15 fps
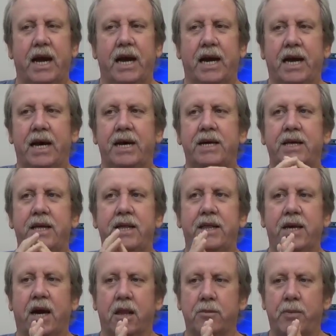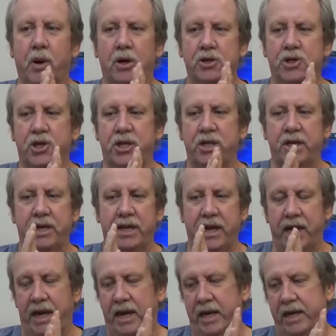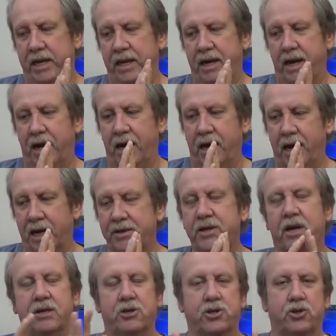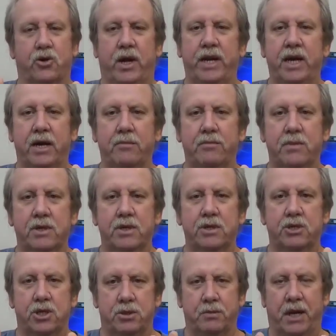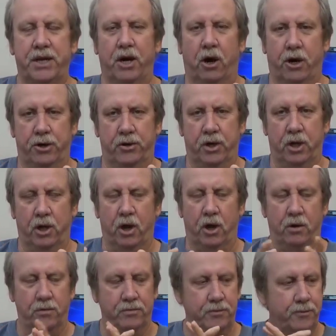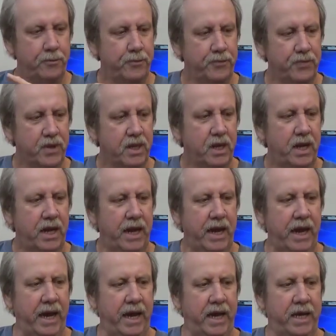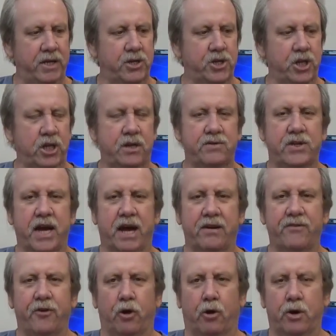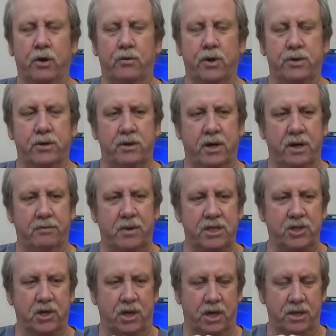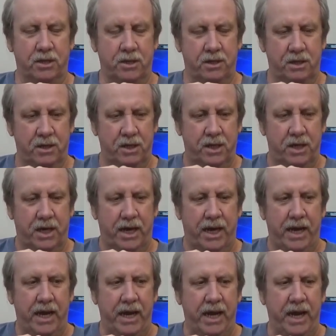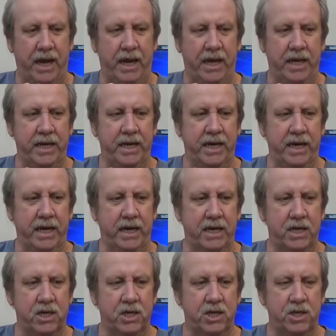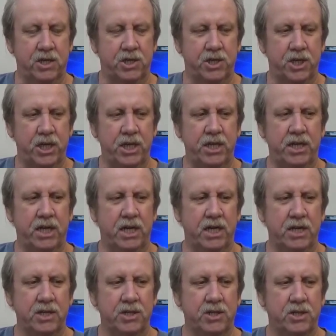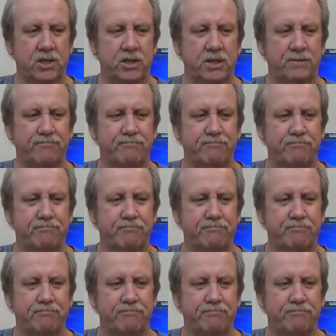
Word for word: Uh, the other person, and I, will tell you straight up, she's my daughter-in-law. And she lives down in Florida with uh, my son. And uh, she does,